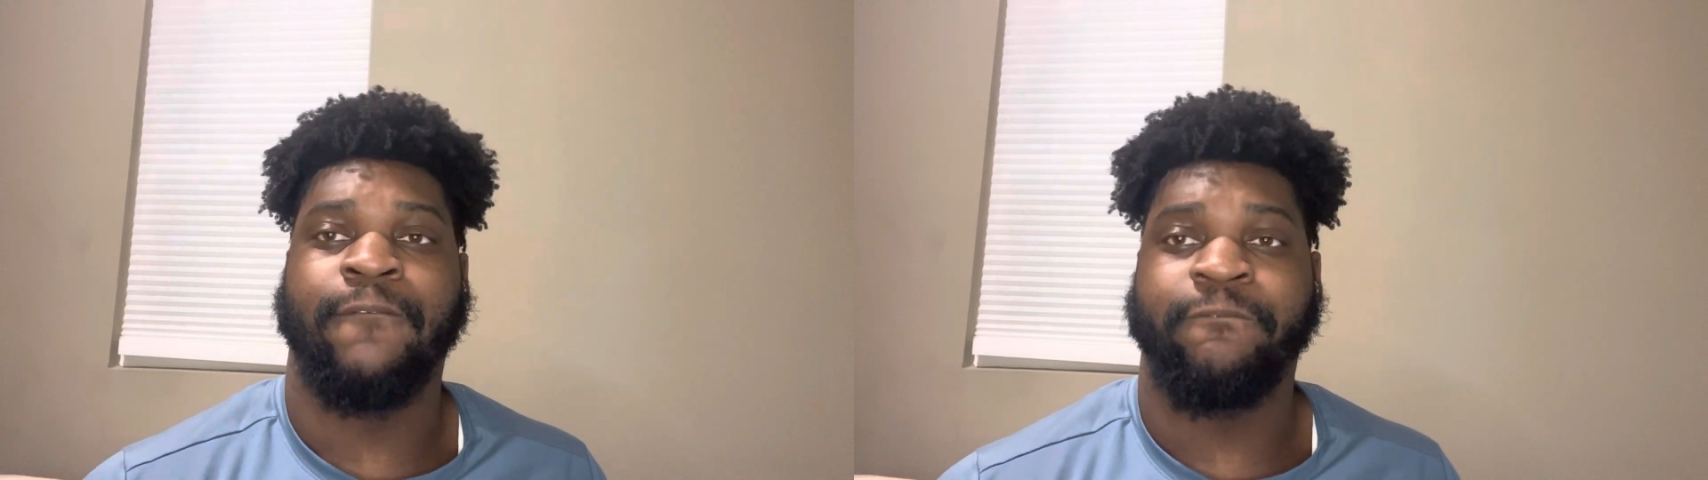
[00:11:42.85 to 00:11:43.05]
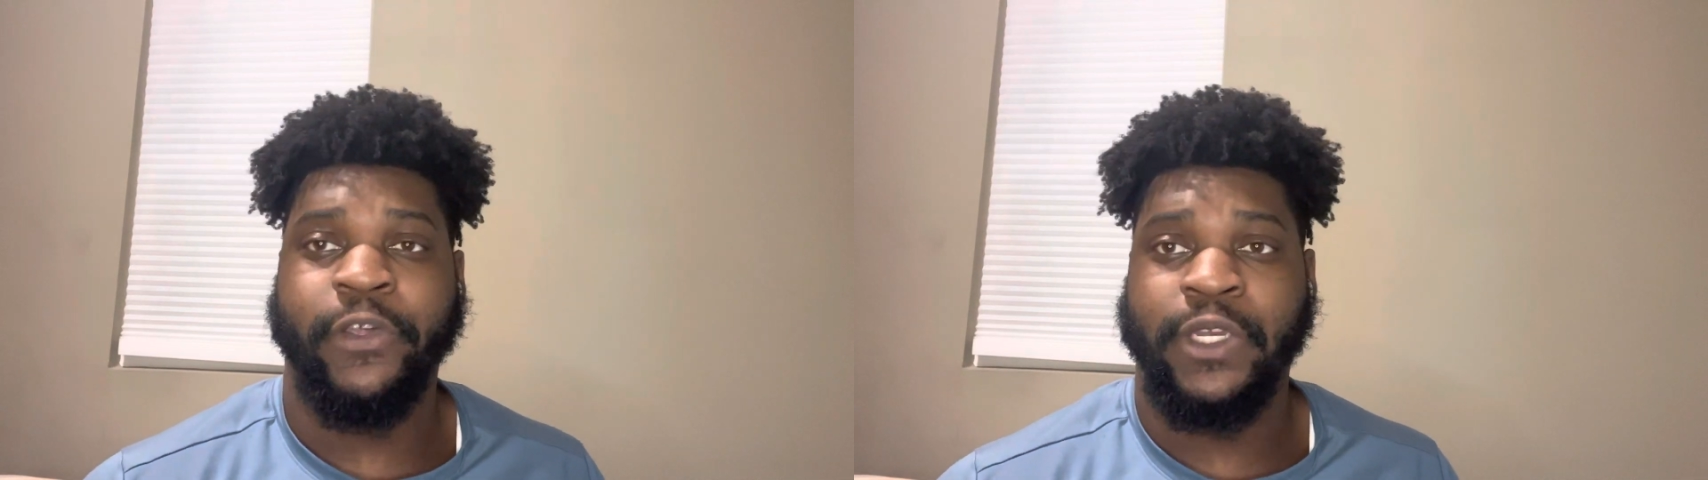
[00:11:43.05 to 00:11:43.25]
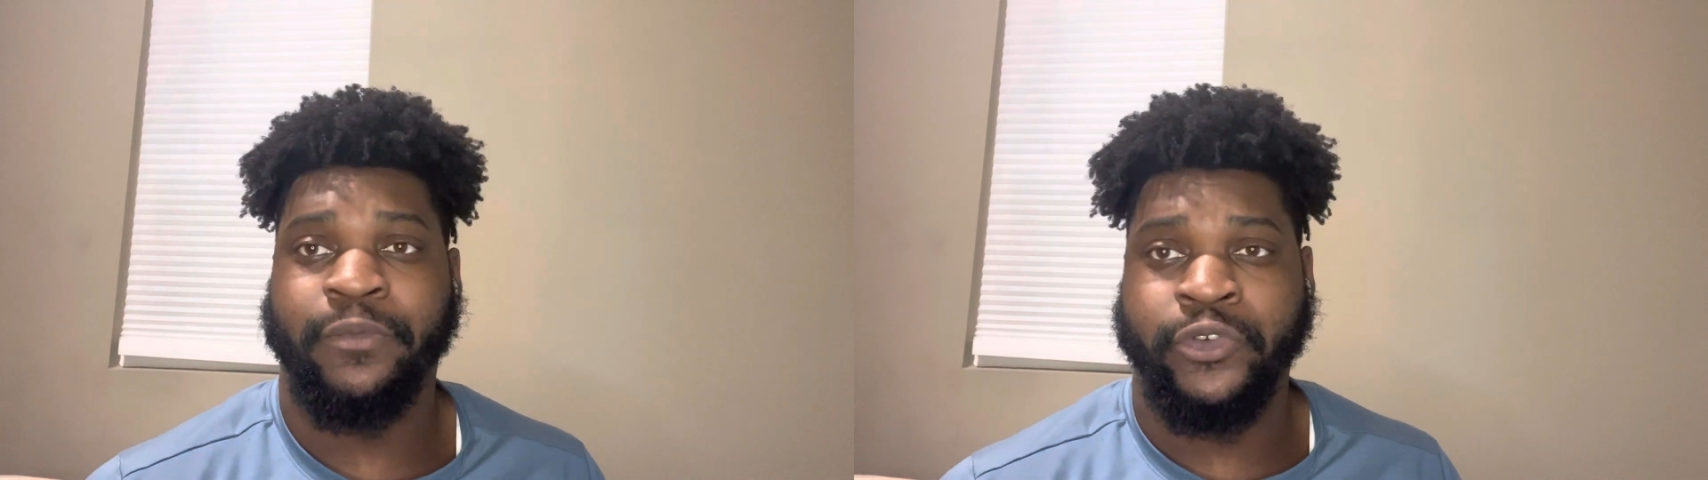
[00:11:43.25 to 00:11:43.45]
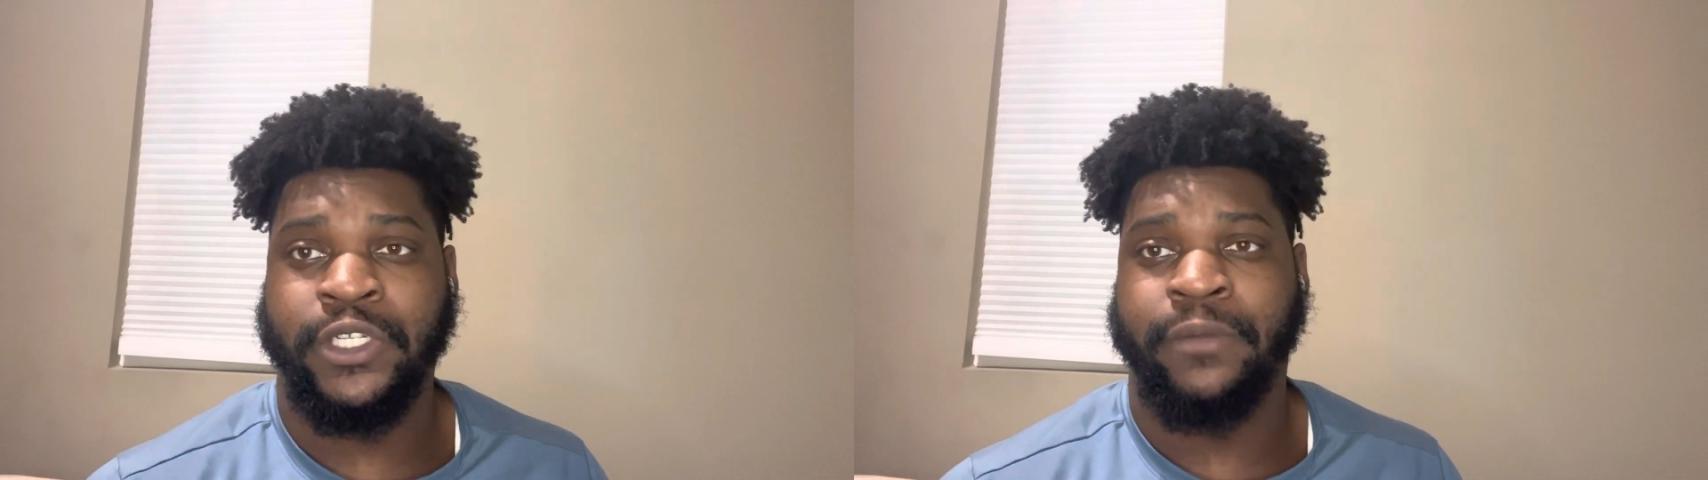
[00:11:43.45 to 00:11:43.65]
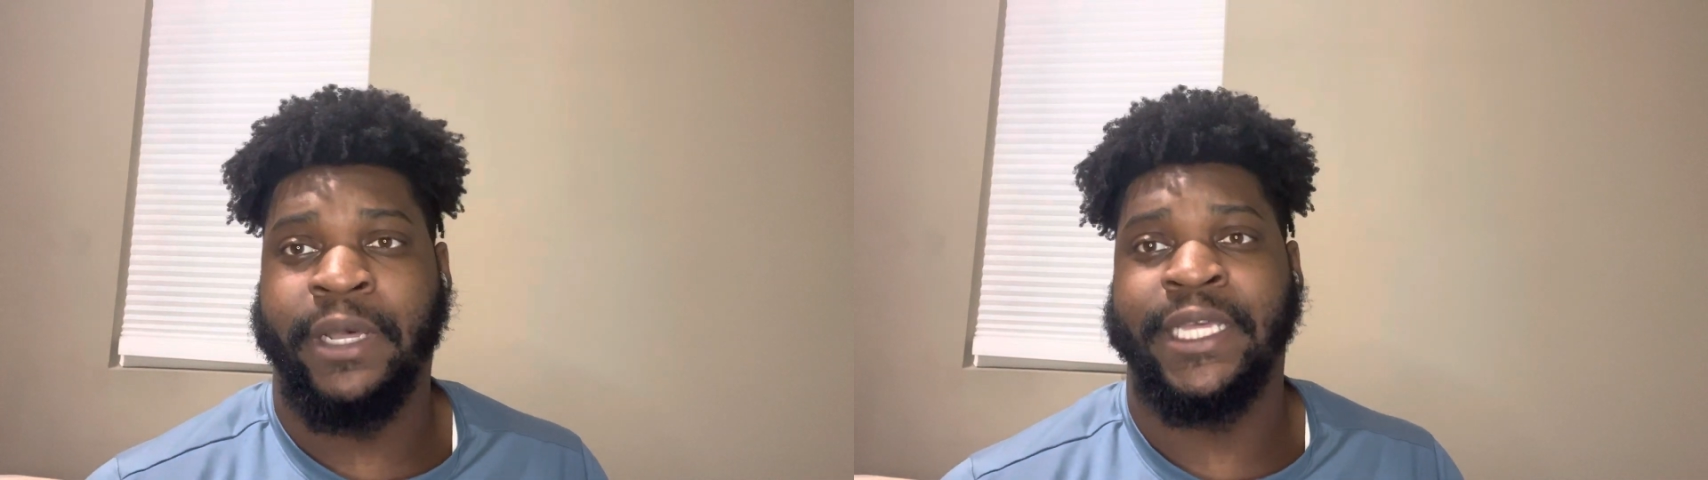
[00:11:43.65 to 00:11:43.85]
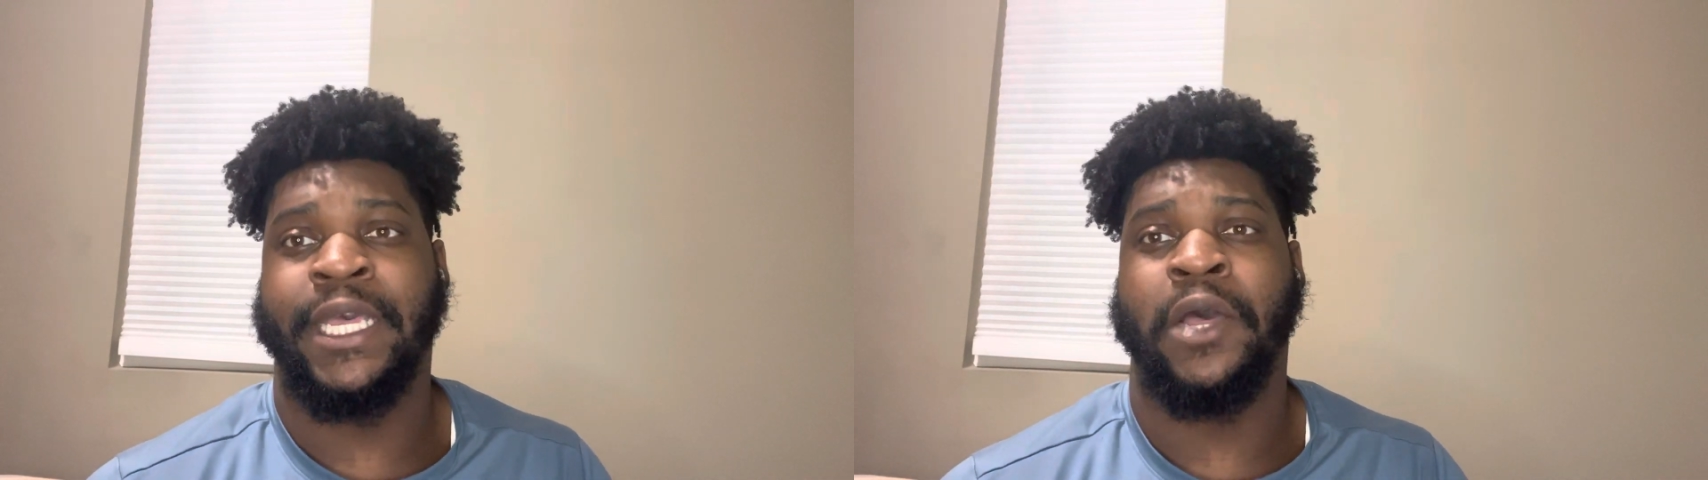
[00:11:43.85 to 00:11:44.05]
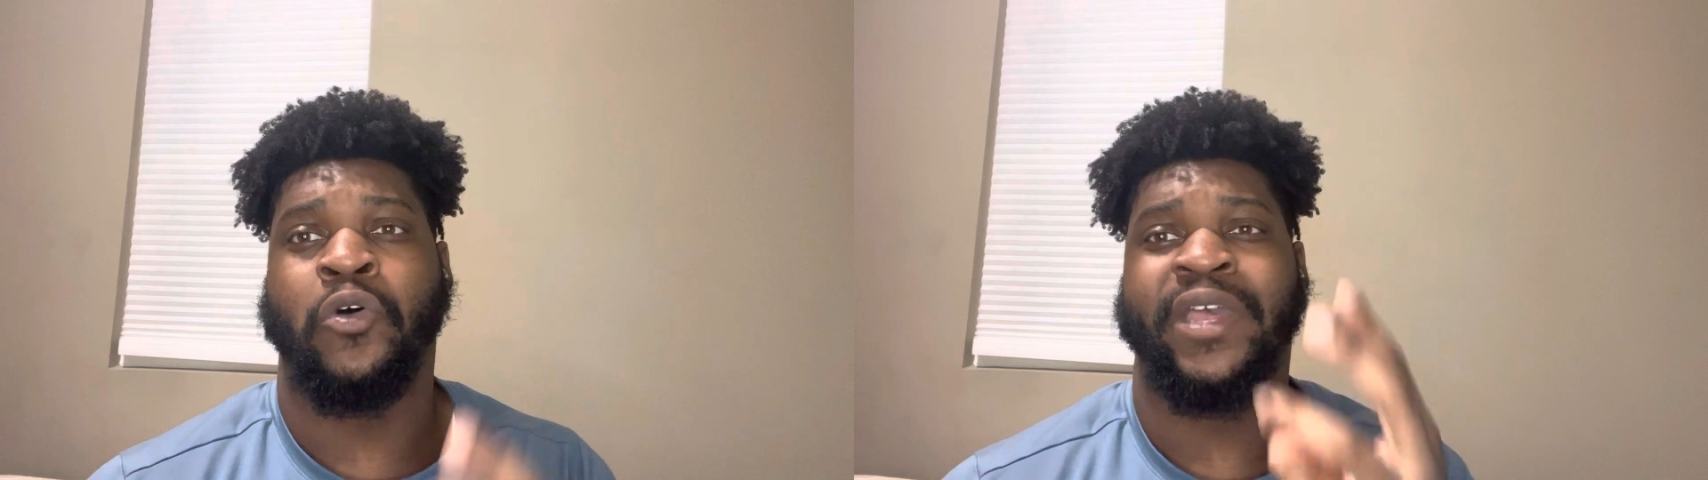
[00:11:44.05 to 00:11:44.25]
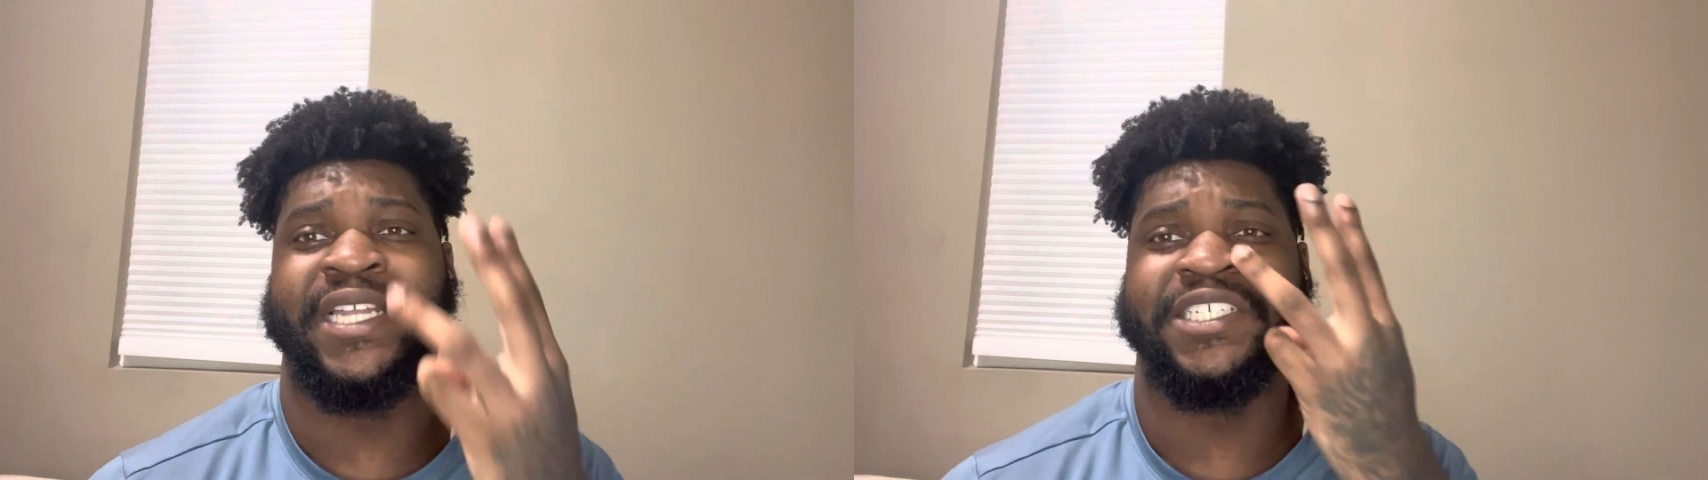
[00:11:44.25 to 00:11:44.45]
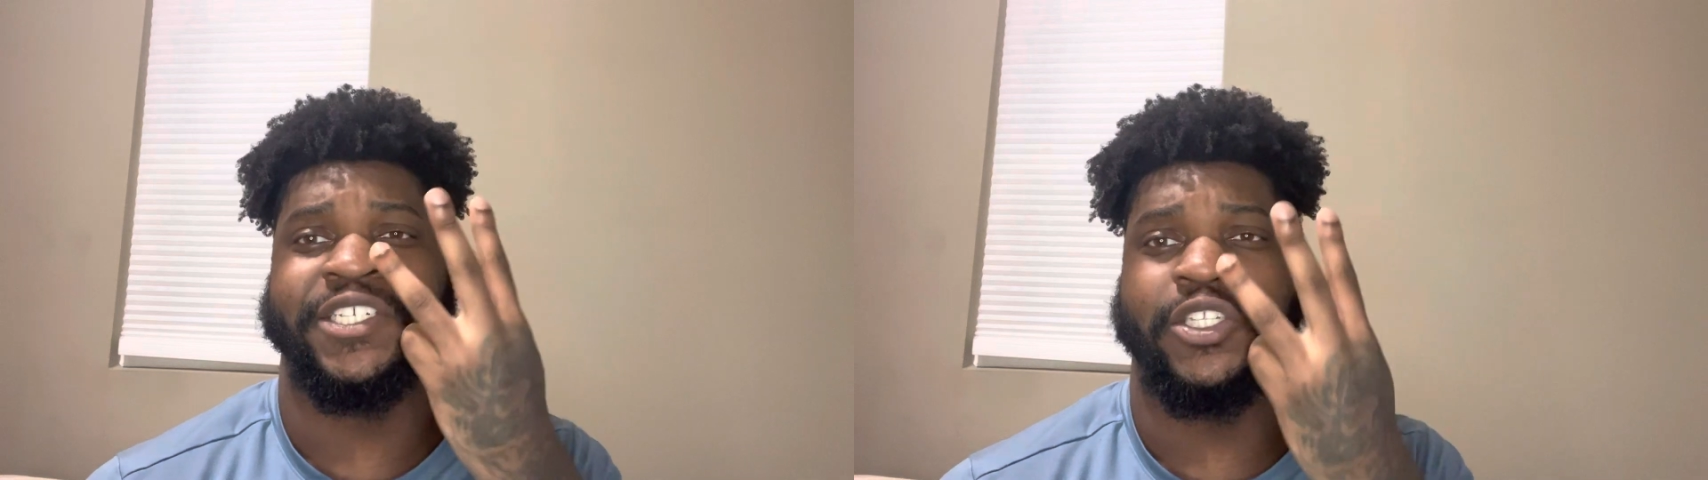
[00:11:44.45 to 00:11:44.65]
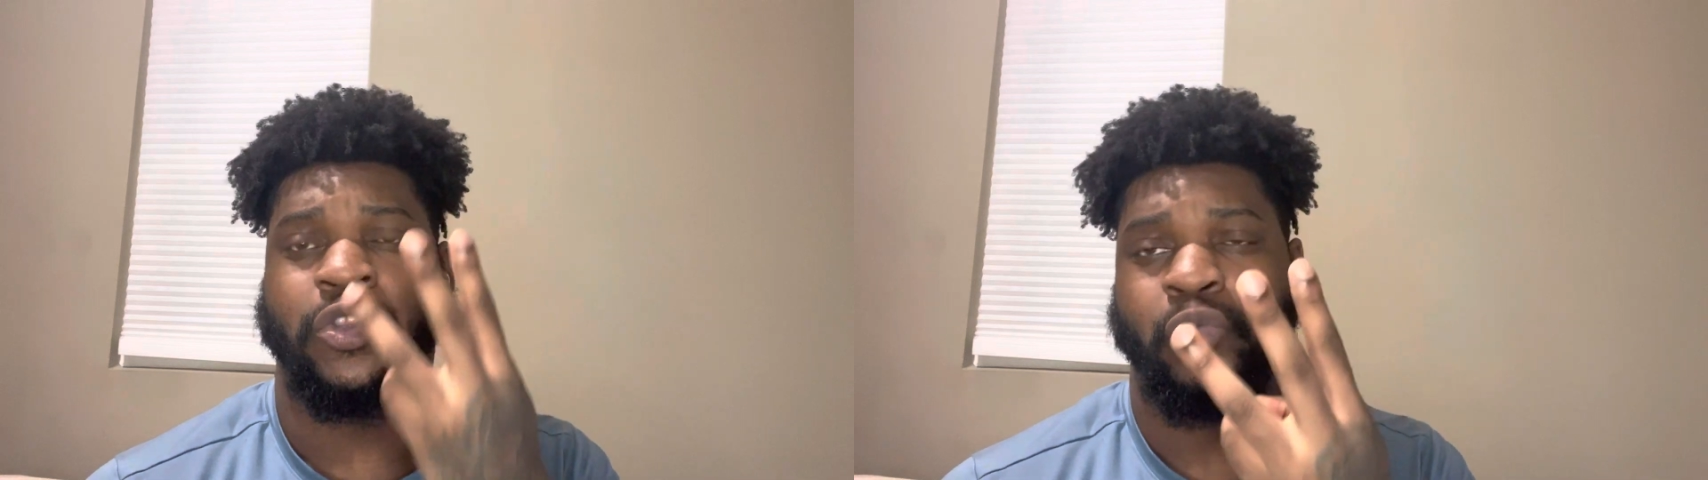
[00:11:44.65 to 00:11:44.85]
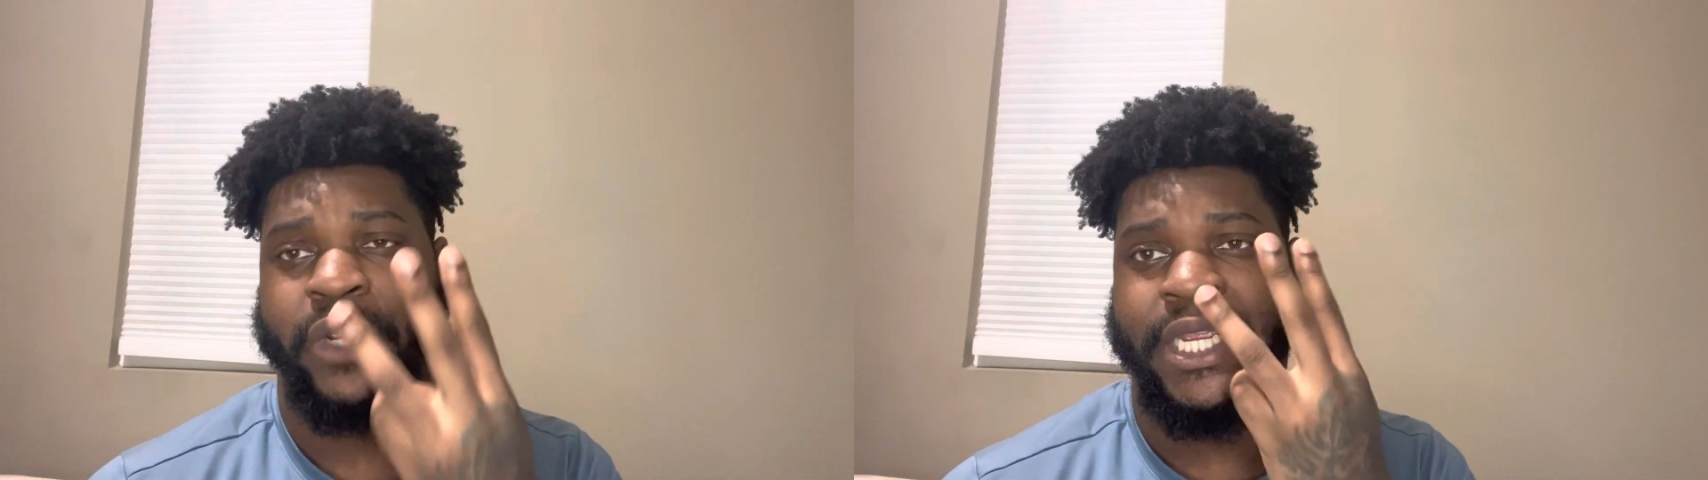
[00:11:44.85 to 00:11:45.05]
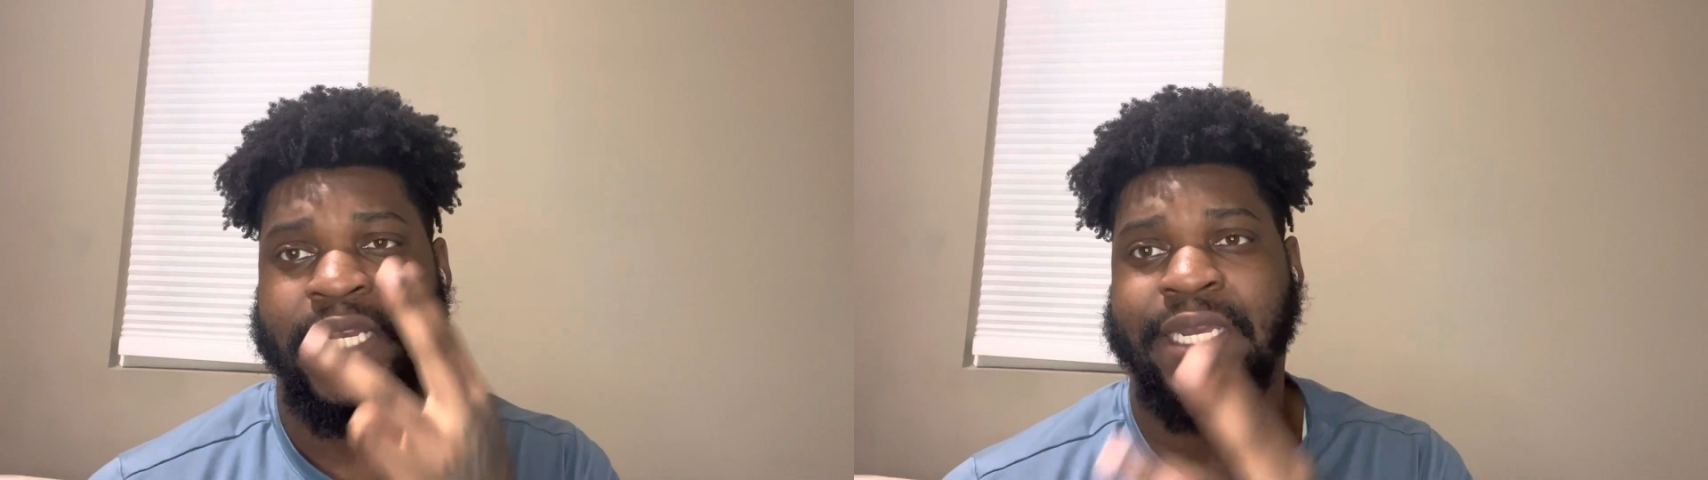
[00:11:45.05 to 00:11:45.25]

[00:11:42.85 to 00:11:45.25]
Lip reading: 50% of my account in just 3